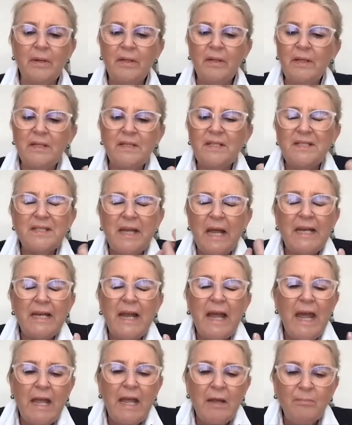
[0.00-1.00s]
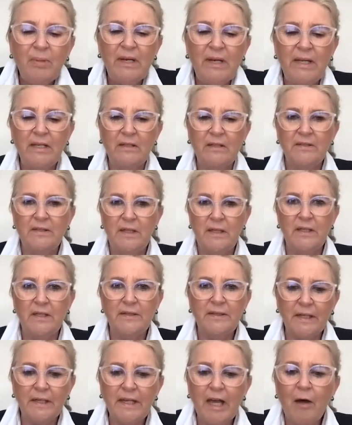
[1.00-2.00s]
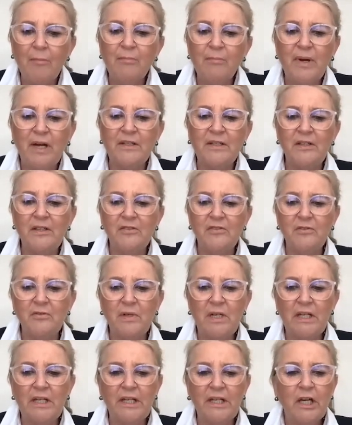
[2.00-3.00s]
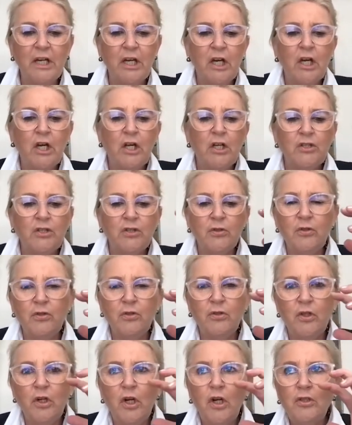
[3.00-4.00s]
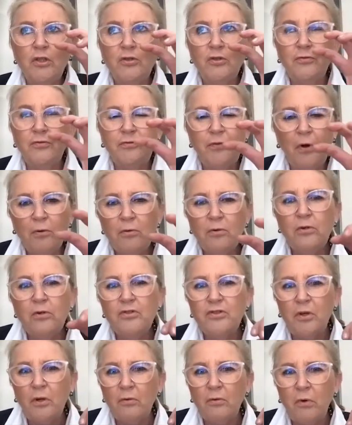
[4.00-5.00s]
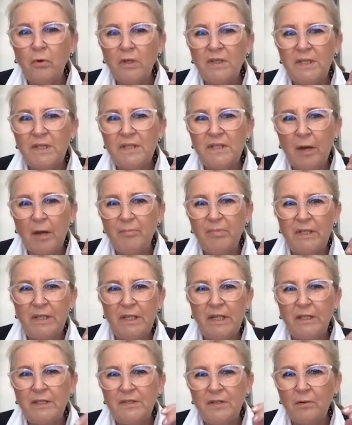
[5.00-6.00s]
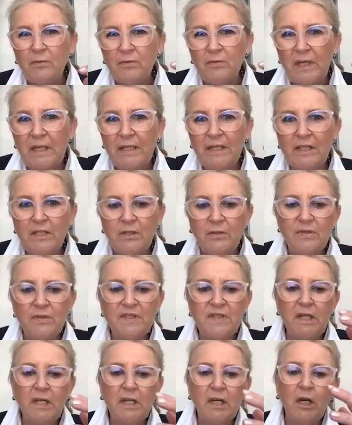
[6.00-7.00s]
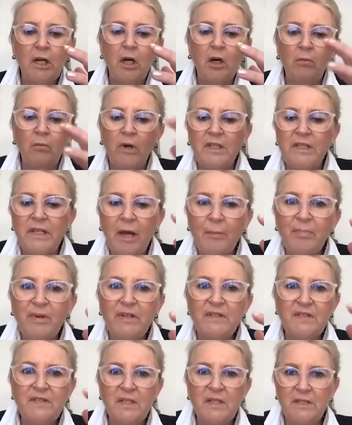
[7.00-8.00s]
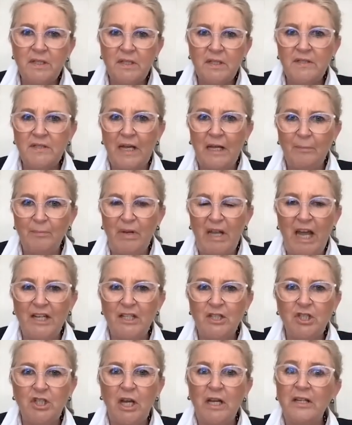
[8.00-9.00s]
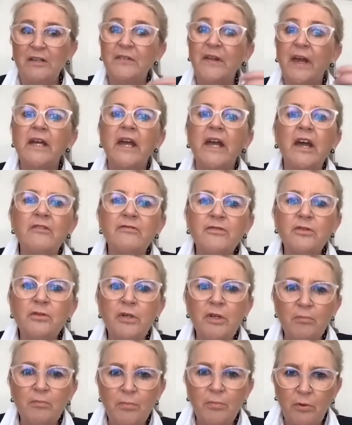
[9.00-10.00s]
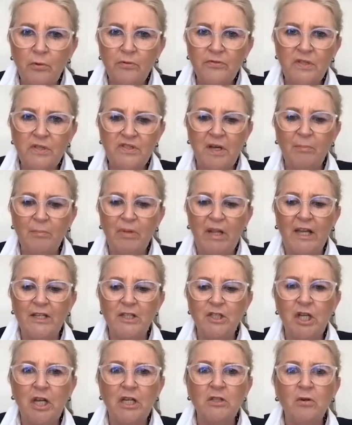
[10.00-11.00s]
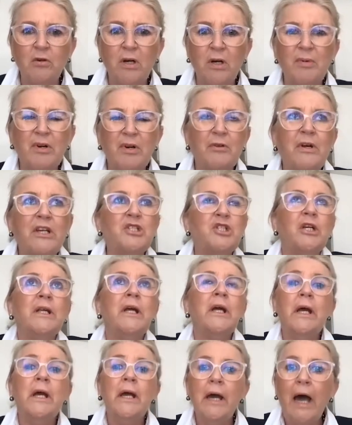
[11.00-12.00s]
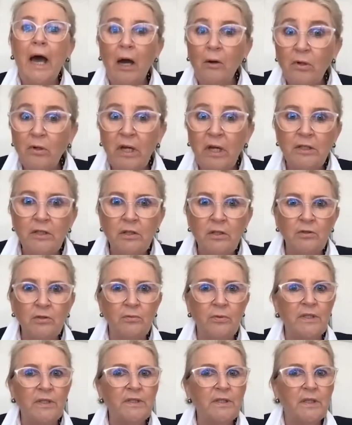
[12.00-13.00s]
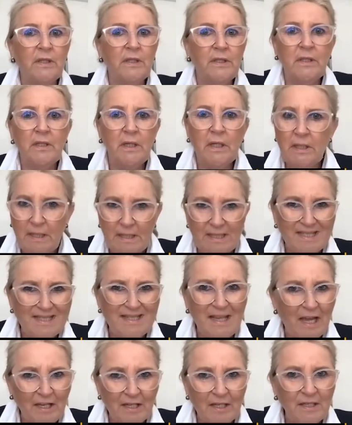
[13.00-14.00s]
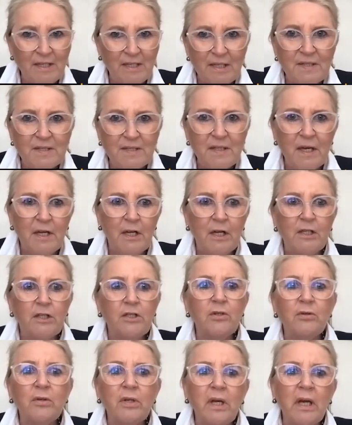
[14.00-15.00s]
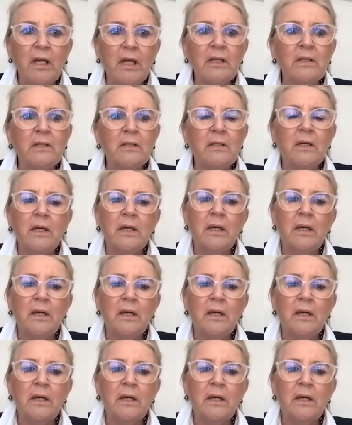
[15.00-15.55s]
it is enabling the companies really to focus on what is happening. So really to see what happens in the supply chain. They have to improve the supply chain collaboration. How can you do it? It is like it is. You can